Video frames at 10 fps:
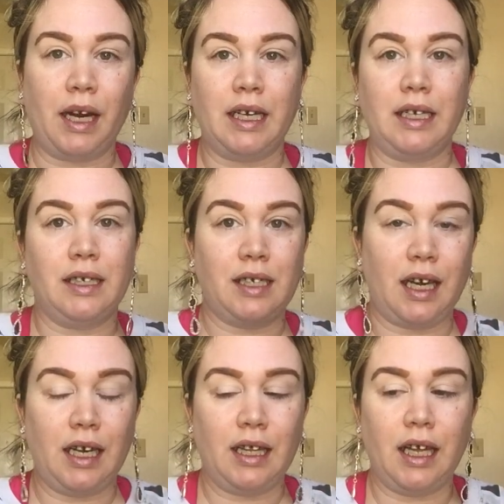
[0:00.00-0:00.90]
but I didn't
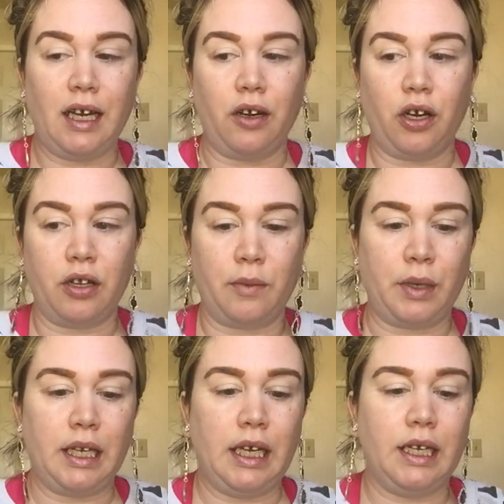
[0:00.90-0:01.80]
say anything or go to the
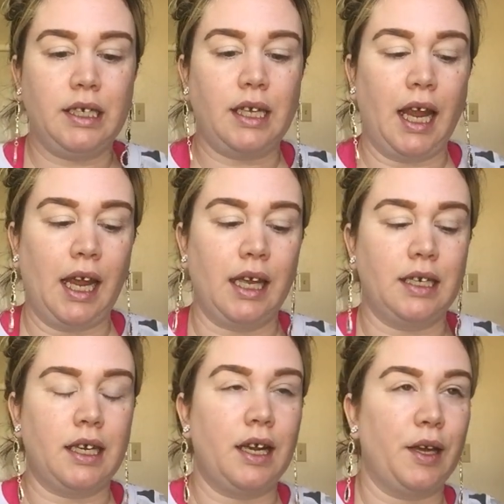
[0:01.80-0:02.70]
police,
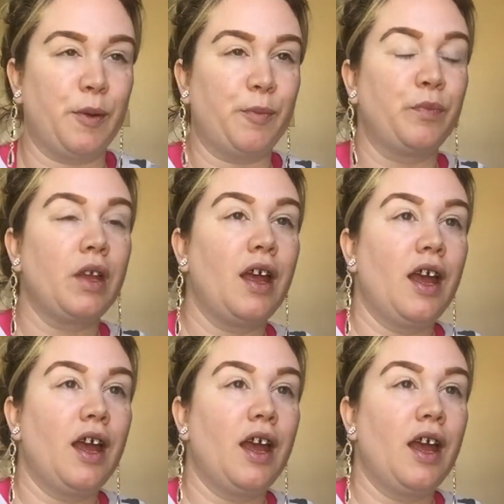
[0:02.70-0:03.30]
and